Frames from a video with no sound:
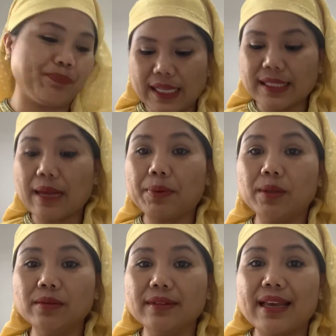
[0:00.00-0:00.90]

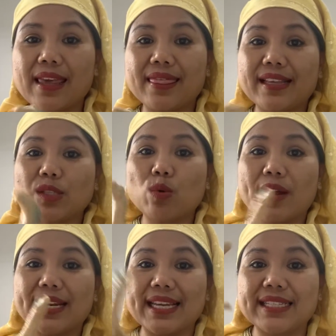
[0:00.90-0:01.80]
Example, this
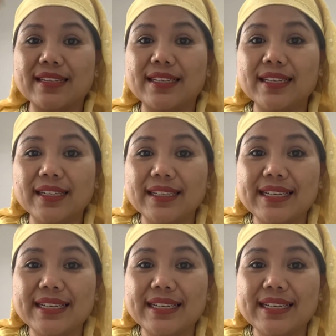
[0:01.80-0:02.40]
one is D,